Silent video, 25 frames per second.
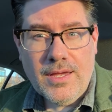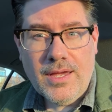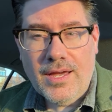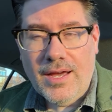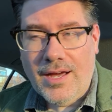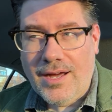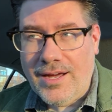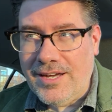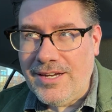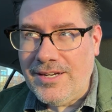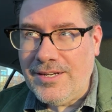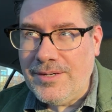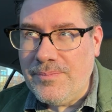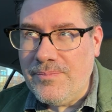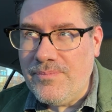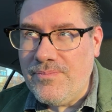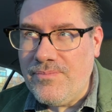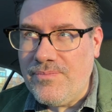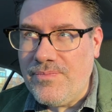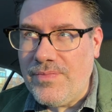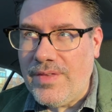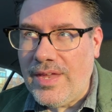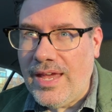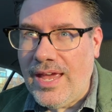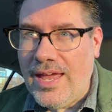
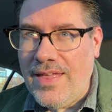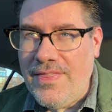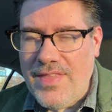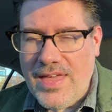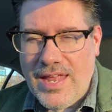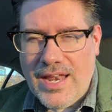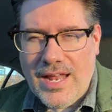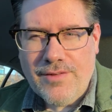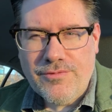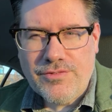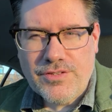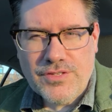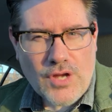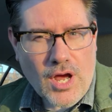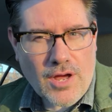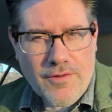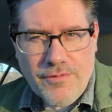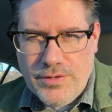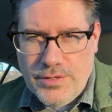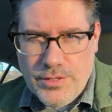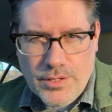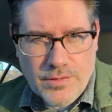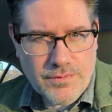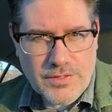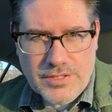and then I've
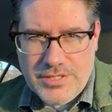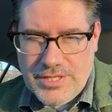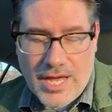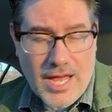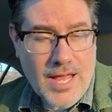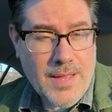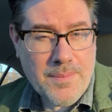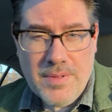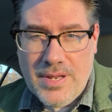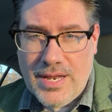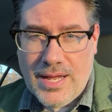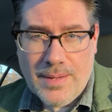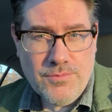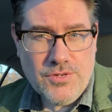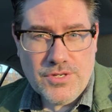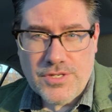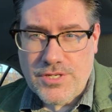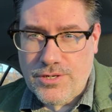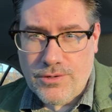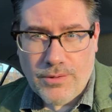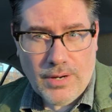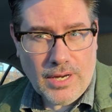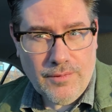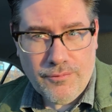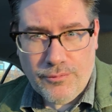softened over time, and I'm
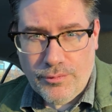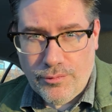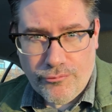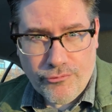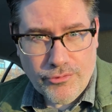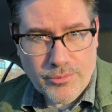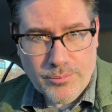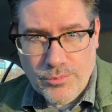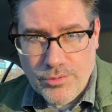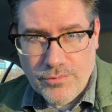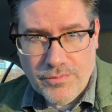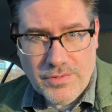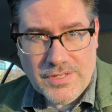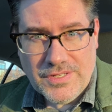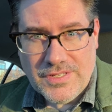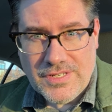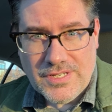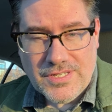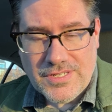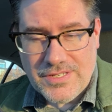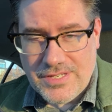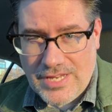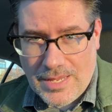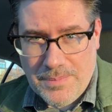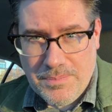just grateful for movies
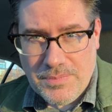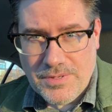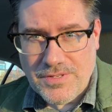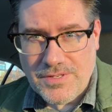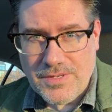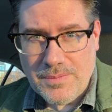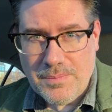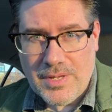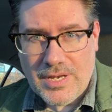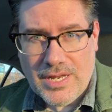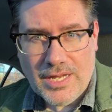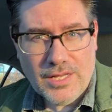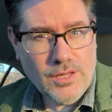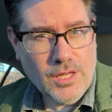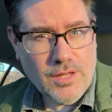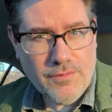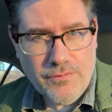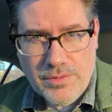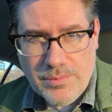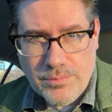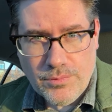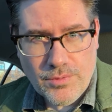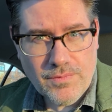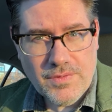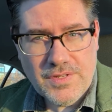and escapism, and I
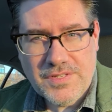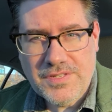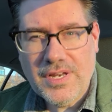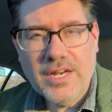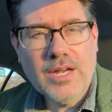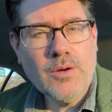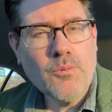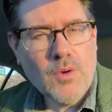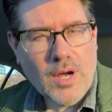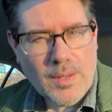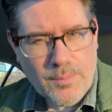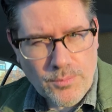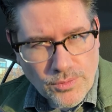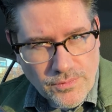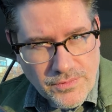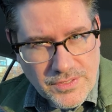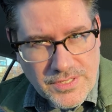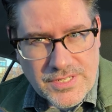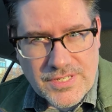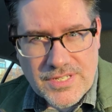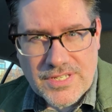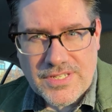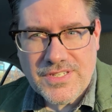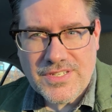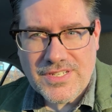love the movies, and I want
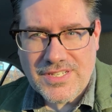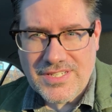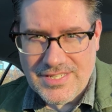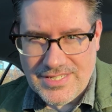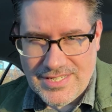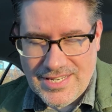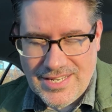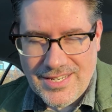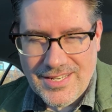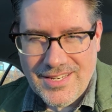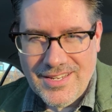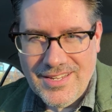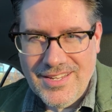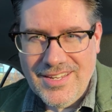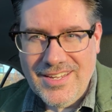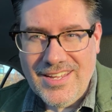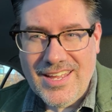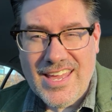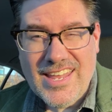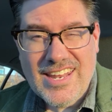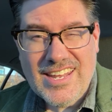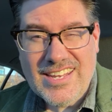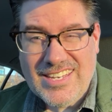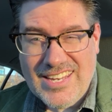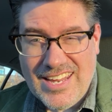movies to succeed,
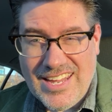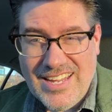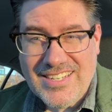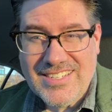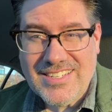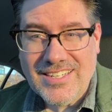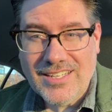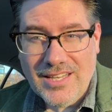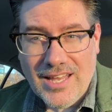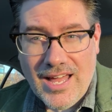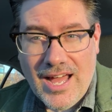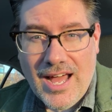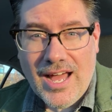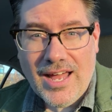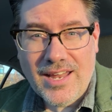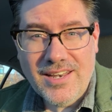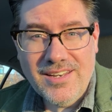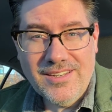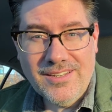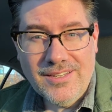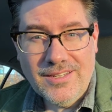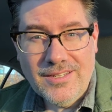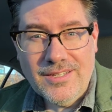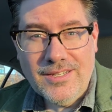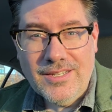and it takes a lot.
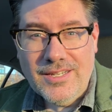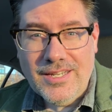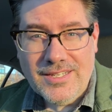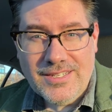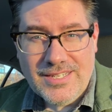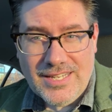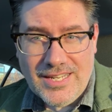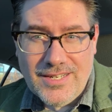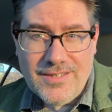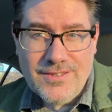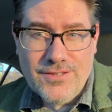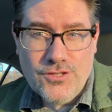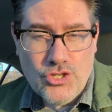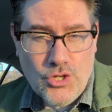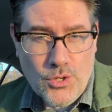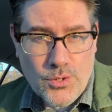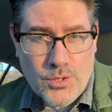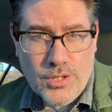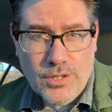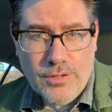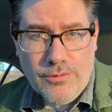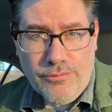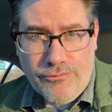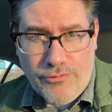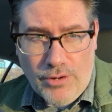It takes
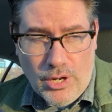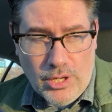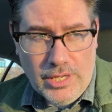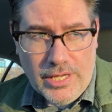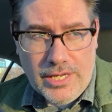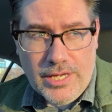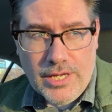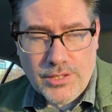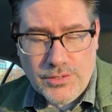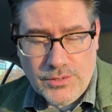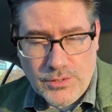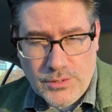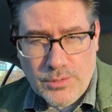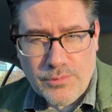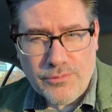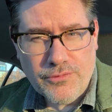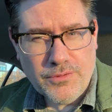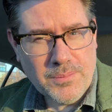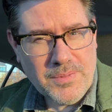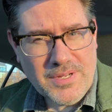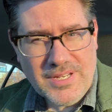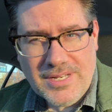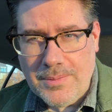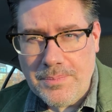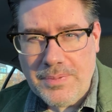Joker Folie à Deux
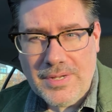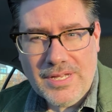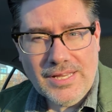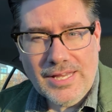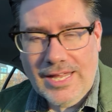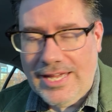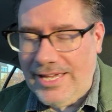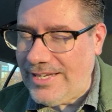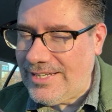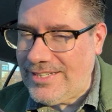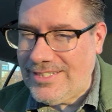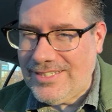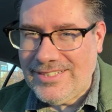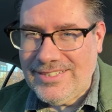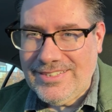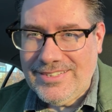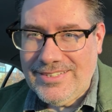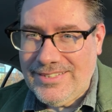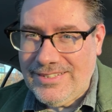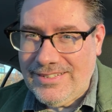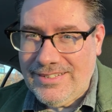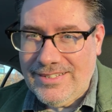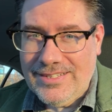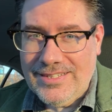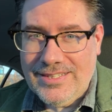for me to be like,
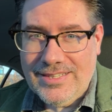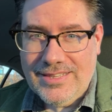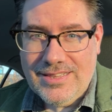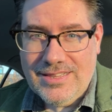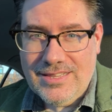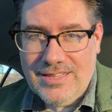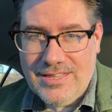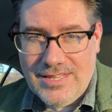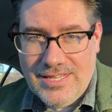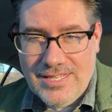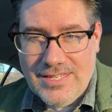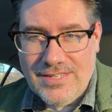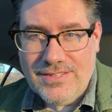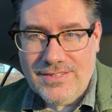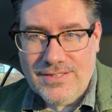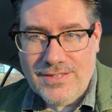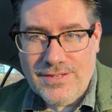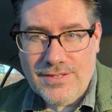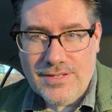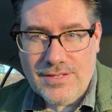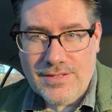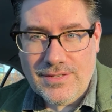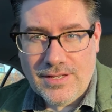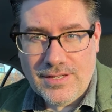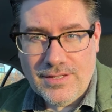this
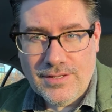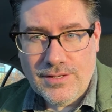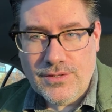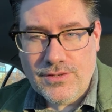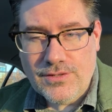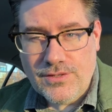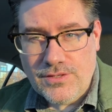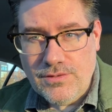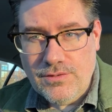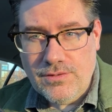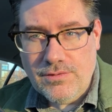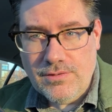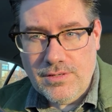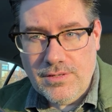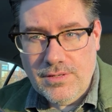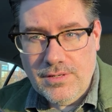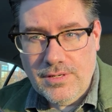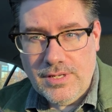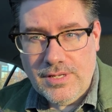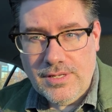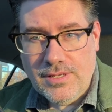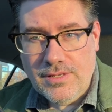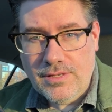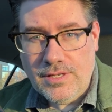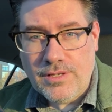
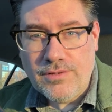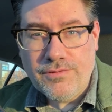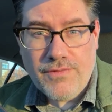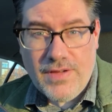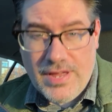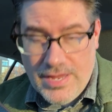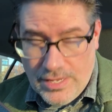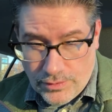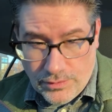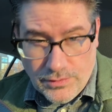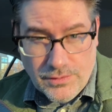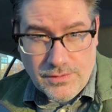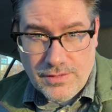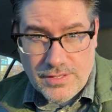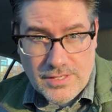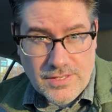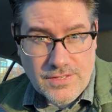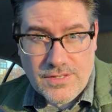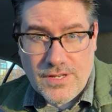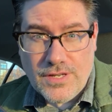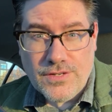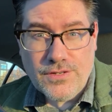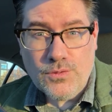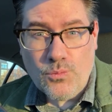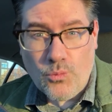fails,
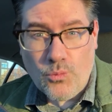this doesn't